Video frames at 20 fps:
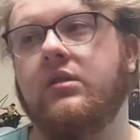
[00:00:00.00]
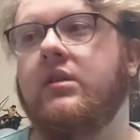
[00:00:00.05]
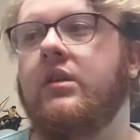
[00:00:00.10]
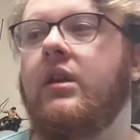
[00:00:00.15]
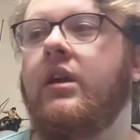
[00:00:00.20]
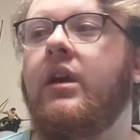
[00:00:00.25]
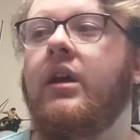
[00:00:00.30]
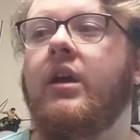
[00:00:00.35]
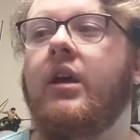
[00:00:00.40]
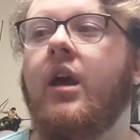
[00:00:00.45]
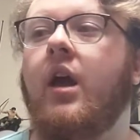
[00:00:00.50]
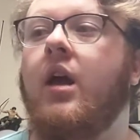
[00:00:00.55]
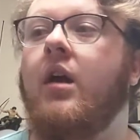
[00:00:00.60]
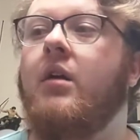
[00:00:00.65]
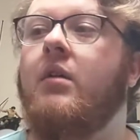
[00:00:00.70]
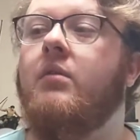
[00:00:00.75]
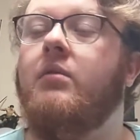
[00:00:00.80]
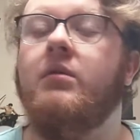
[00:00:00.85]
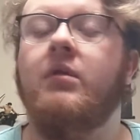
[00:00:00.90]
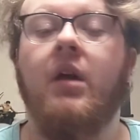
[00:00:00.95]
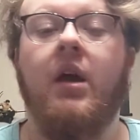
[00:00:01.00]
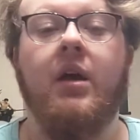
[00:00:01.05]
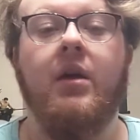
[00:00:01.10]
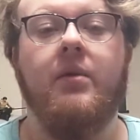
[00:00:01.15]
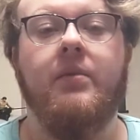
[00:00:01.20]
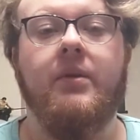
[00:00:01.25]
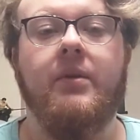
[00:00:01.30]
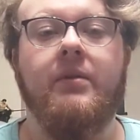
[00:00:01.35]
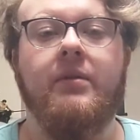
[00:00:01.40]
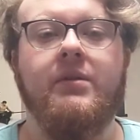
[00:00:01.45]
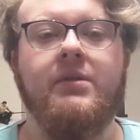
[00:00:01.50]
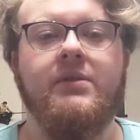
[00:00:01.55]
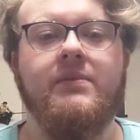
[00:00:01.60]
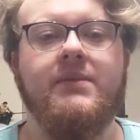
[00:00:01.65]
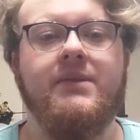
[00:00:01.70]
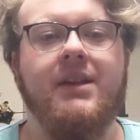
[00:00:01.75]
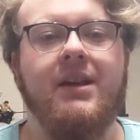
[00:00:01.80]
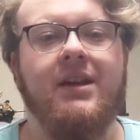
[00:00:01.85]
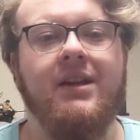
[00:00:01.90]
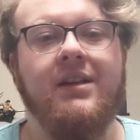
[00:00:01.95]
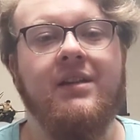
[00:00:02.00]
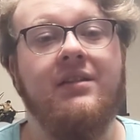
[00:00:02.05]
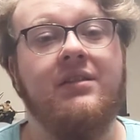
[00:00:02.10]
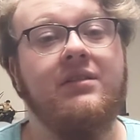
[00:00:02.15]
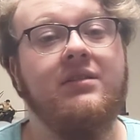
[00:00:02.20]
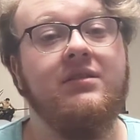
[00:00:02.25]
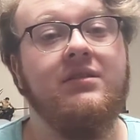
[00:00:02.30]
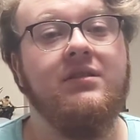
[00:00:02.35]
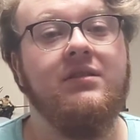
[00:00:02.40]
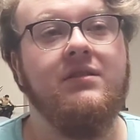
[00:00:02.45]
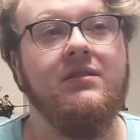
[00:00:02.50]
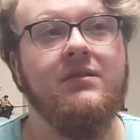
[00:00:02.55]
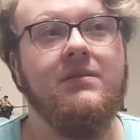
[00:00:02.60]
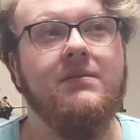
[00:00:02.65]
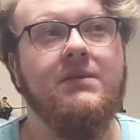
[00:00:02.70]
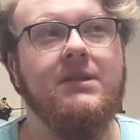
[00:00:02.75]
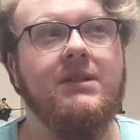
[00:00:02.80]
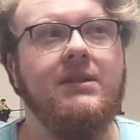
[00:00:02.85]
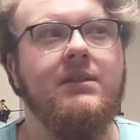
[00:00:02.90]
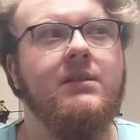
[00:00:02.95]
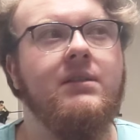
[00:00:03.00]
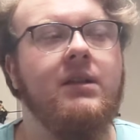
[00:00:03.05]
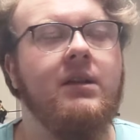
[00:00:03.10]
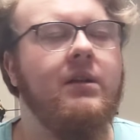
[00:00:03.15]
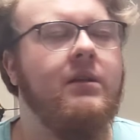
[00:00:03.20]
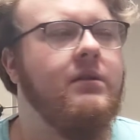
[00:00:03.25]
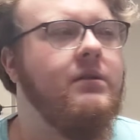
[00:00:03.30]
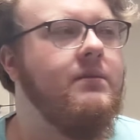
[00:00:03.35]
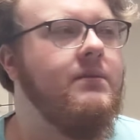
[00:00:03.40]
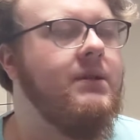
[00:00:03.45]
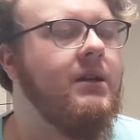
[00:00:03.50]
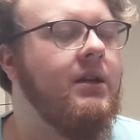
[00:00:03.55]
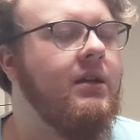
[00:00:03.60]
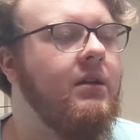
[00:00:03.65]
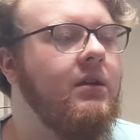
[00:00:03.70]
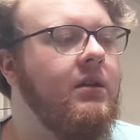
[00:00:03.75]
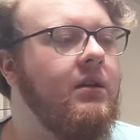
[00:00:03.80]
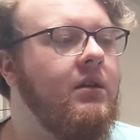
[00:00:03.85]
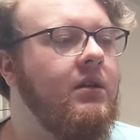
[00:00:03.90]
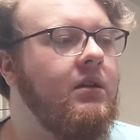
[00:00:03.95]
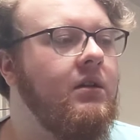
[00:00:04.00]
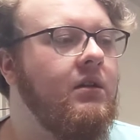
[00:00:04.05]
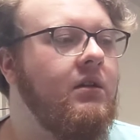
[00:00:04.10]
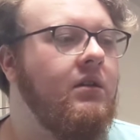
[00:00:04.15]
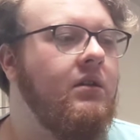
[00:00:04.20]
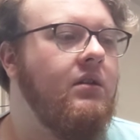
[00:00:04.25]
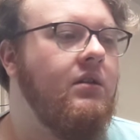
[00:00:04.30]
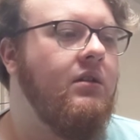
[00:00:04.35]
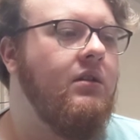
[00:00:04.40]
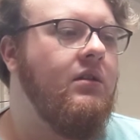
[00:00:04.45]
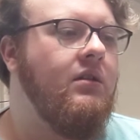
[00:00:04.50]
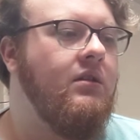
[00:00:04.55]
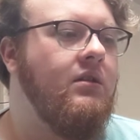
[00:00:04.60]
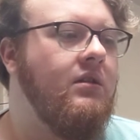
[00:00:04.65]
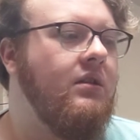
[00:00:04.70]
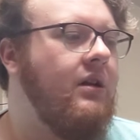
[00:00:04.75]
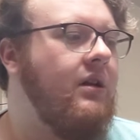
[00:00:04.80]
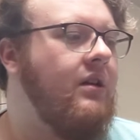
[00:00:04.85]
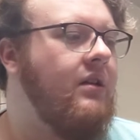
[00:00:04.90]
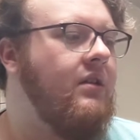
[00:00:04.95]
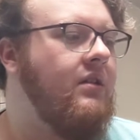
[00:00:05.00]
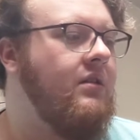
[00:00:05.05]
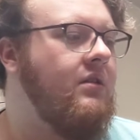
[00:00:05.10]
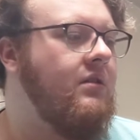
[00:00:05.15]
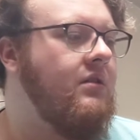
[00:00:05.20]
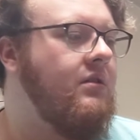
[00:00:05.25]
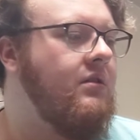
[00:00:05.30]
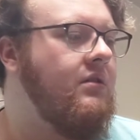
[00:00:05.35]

I hope that will subside. Subside. And I can